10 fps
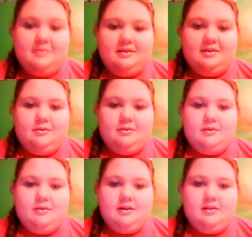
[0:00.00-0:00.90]
some of these real
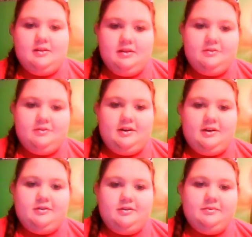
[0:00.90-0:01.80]
quick. Love
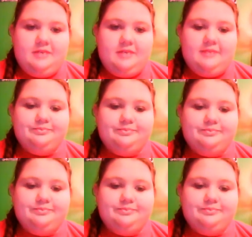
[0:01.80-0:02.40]
triangles. Okay.